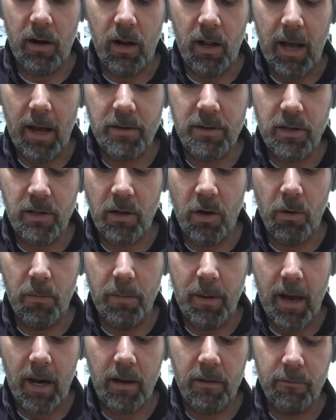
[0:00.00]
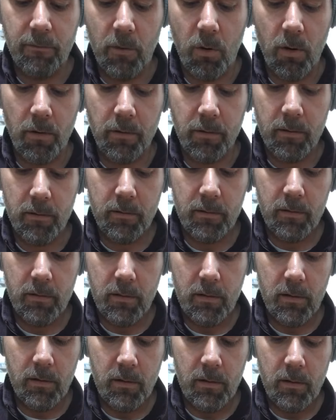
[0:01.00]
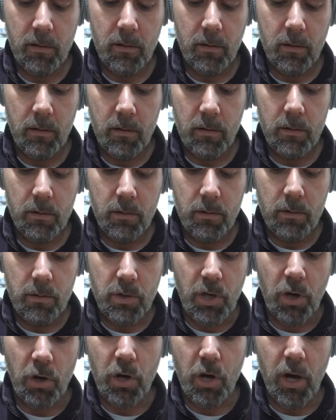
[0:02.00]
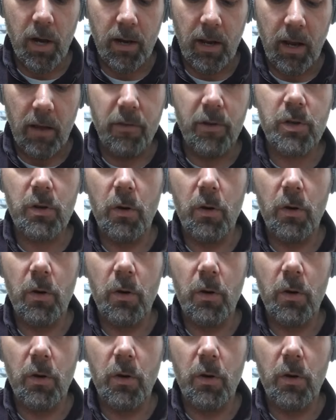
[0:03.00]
and allows it to go back and forth. So you're good, and the